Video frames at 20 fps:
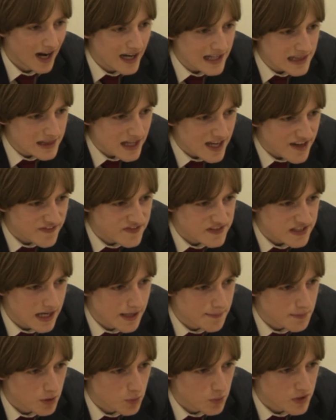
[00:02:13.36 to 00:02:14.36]
I left
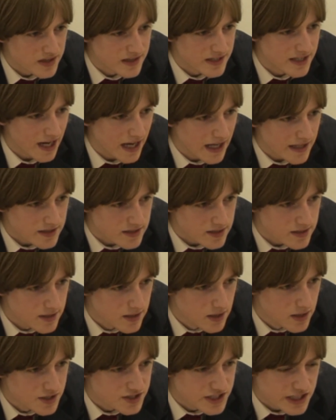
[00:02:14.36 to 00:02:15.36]
Emma with Gant.
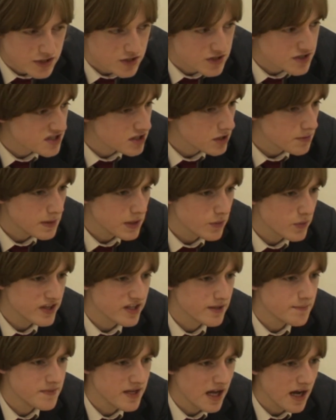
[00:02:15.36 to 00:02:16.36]
She could still be
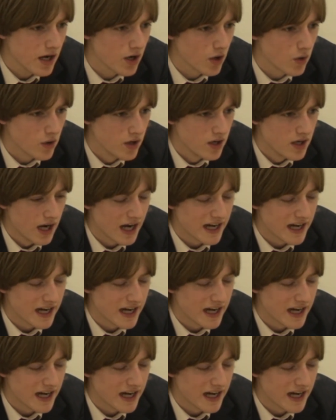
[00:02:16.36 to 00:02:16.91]
with him now.